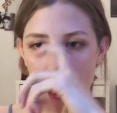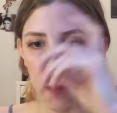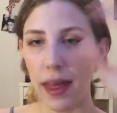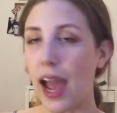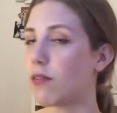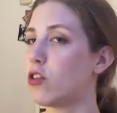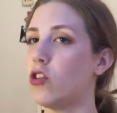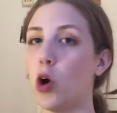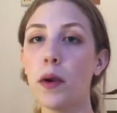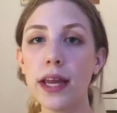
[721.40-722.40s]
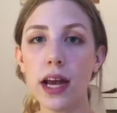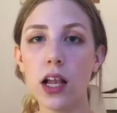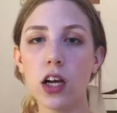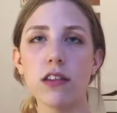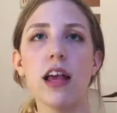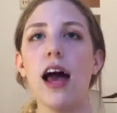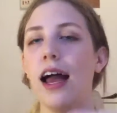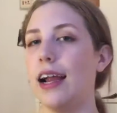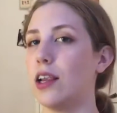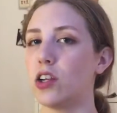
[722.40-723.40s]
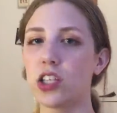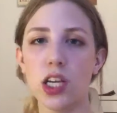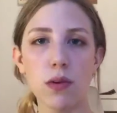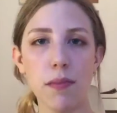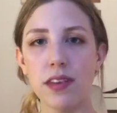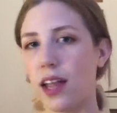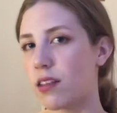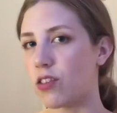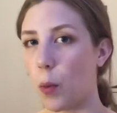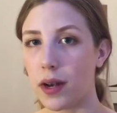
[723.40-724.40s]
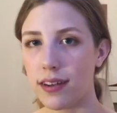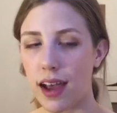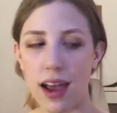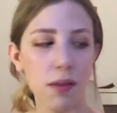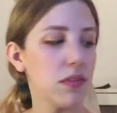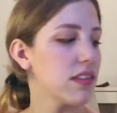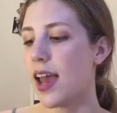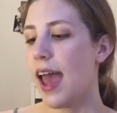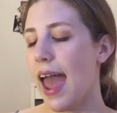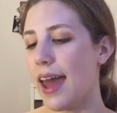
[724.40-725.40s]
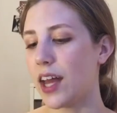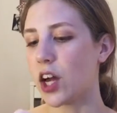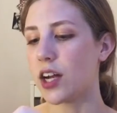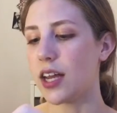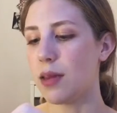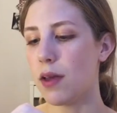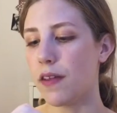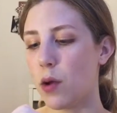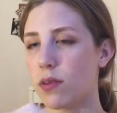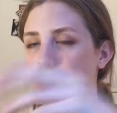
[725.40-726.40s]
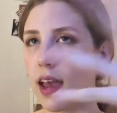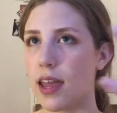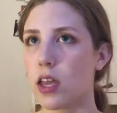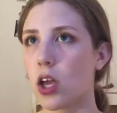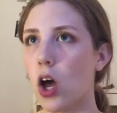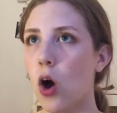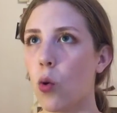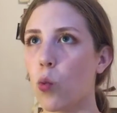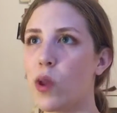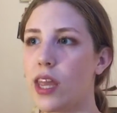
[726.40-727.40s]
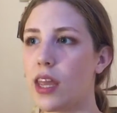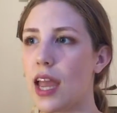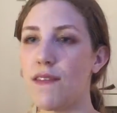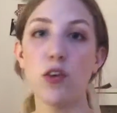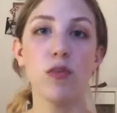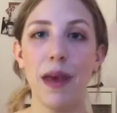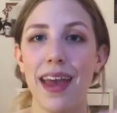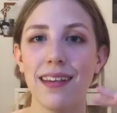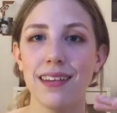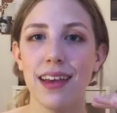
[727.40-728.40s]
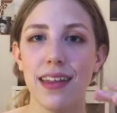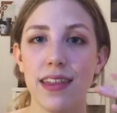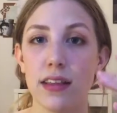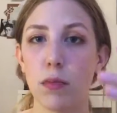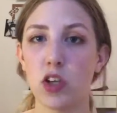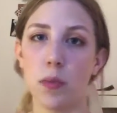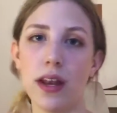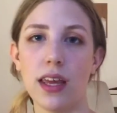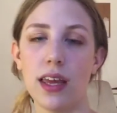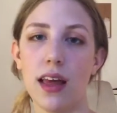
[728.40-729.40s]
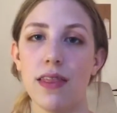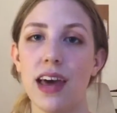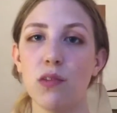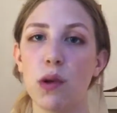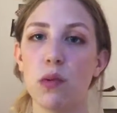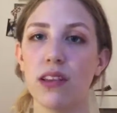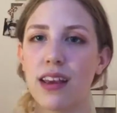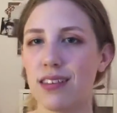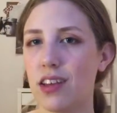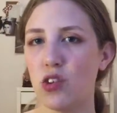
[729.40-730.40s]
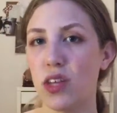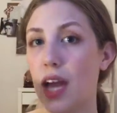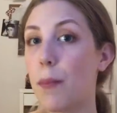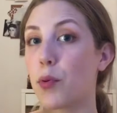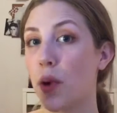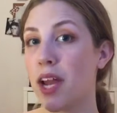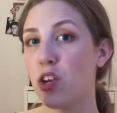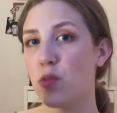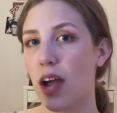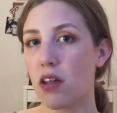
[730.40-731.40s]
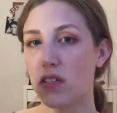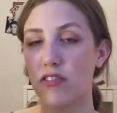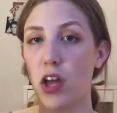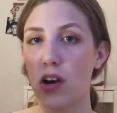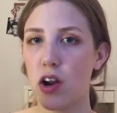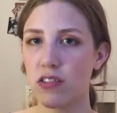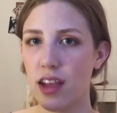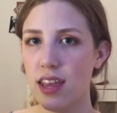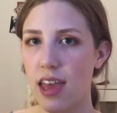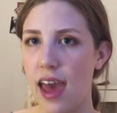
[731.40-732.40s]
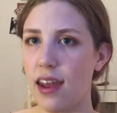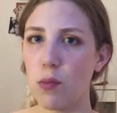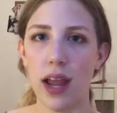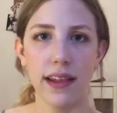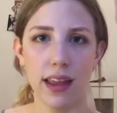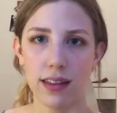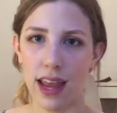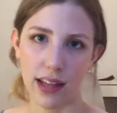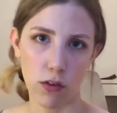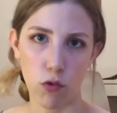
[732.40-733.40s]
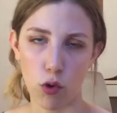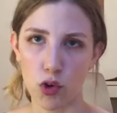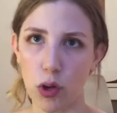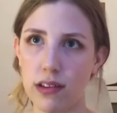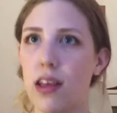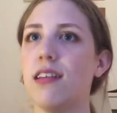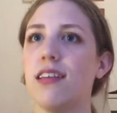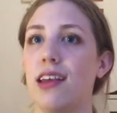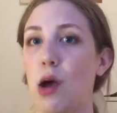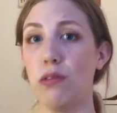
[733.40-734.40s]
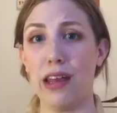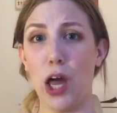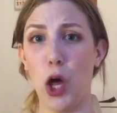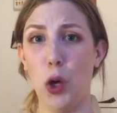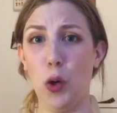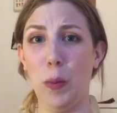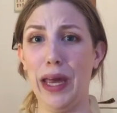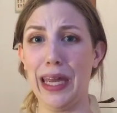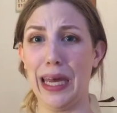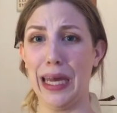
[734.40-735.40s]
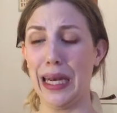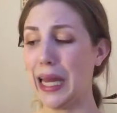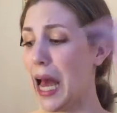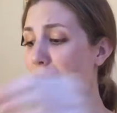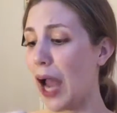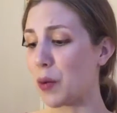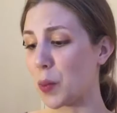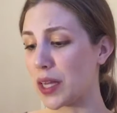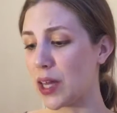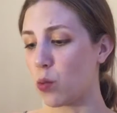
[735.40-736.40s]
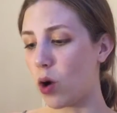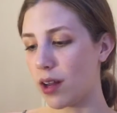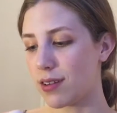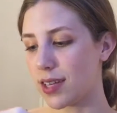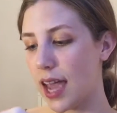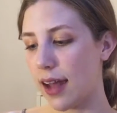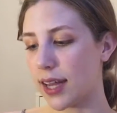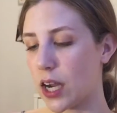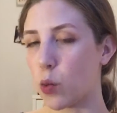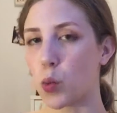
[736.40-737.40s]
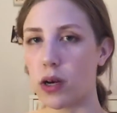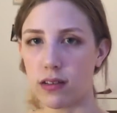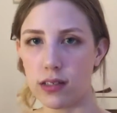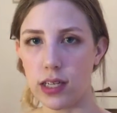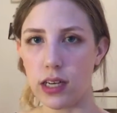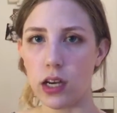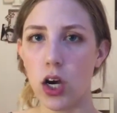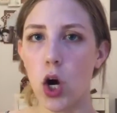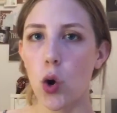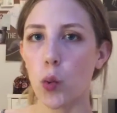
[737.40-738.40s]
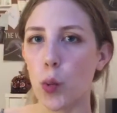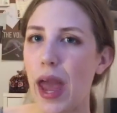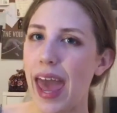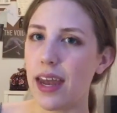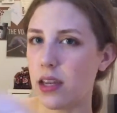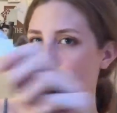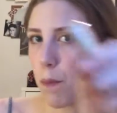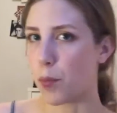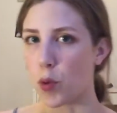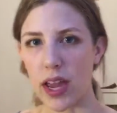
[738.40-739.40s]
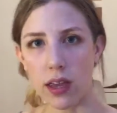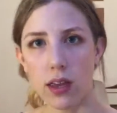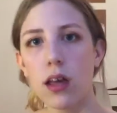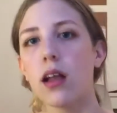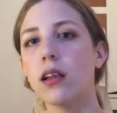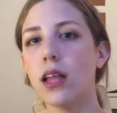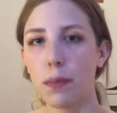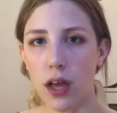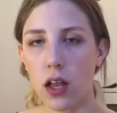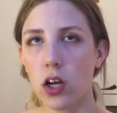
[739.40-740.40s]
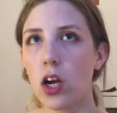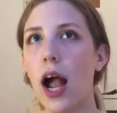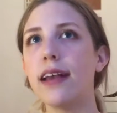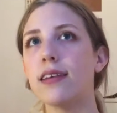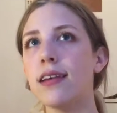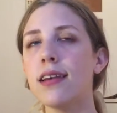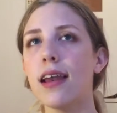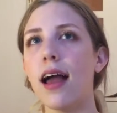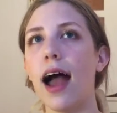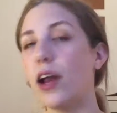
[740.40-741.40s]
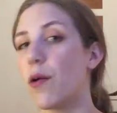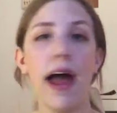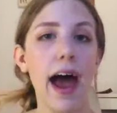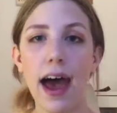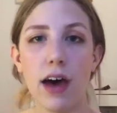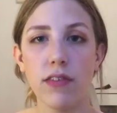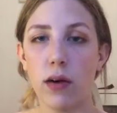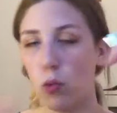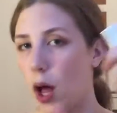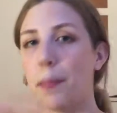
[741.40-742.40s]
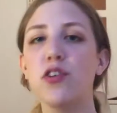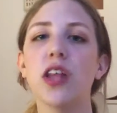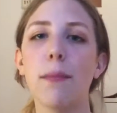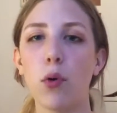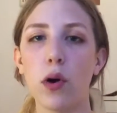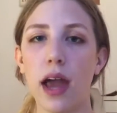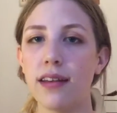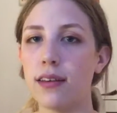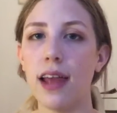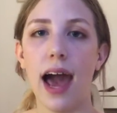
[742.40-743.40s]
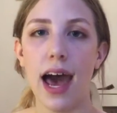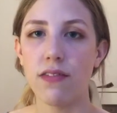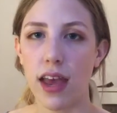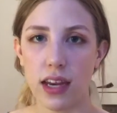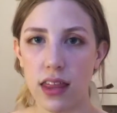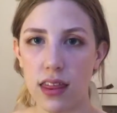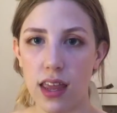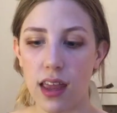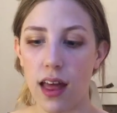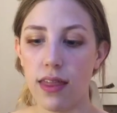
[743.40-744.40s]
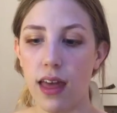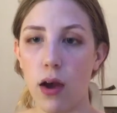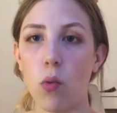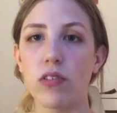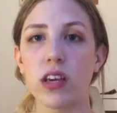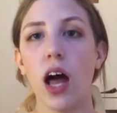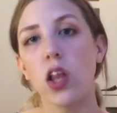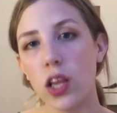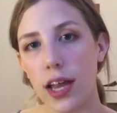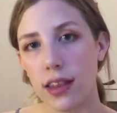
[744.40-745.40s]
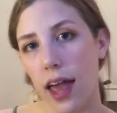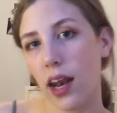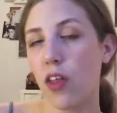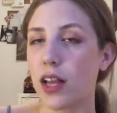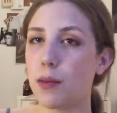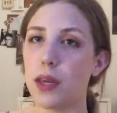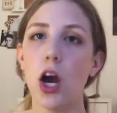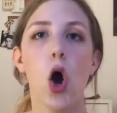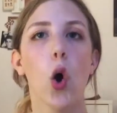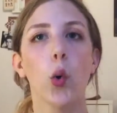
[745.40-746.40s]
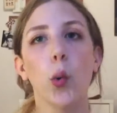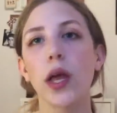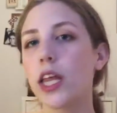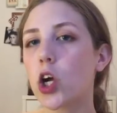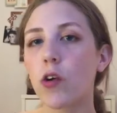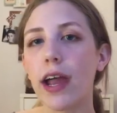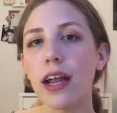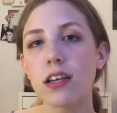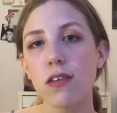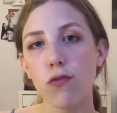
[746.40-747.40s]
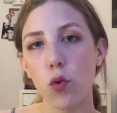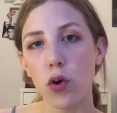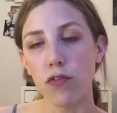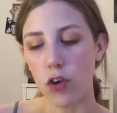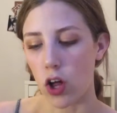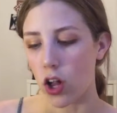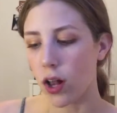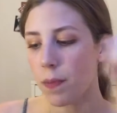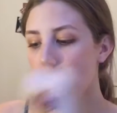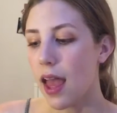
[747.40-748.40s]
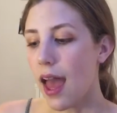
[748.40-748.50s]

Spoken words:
They have so many colors. I looked at their website so many times and I got an email that was like, if you spend this much money, then we will like send you like a brand new color that's not on our site yet. And they had like 4 choices. And I was like, oh my God, I really wanted to get like a rusty red brick lip color. Up until that point, I didn't have anything that was a color like that. I thought that'd be really great for fall.